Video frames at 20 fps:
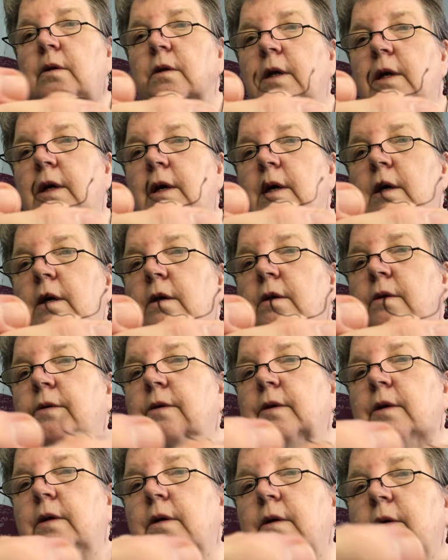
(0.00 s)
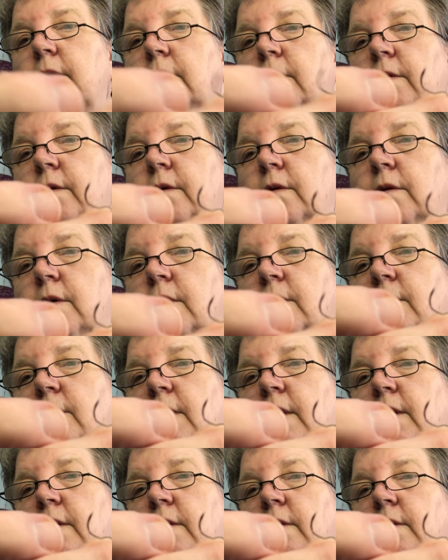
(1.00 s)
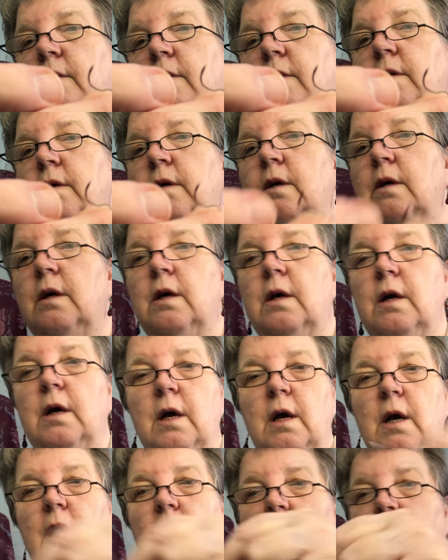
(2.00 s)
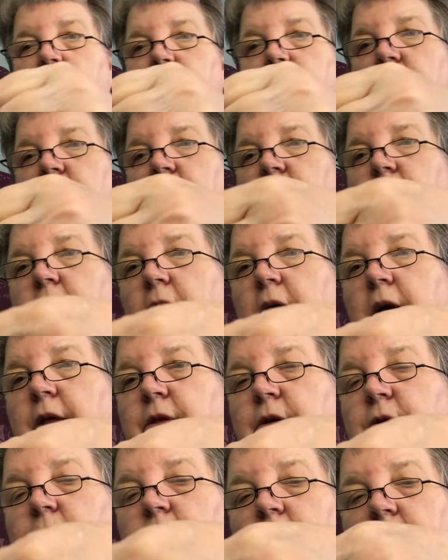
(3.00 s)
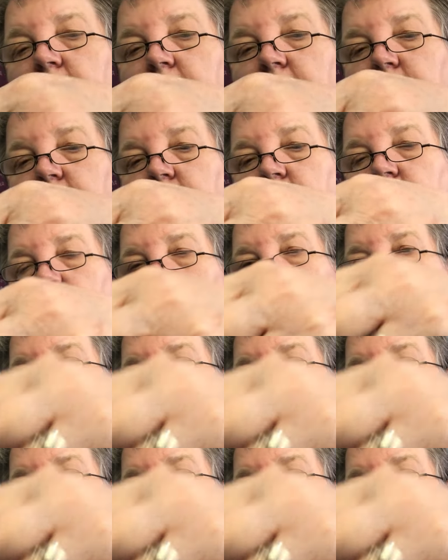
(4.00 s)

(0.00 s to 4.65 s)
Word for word: There, see? Two loose ends. And then the other end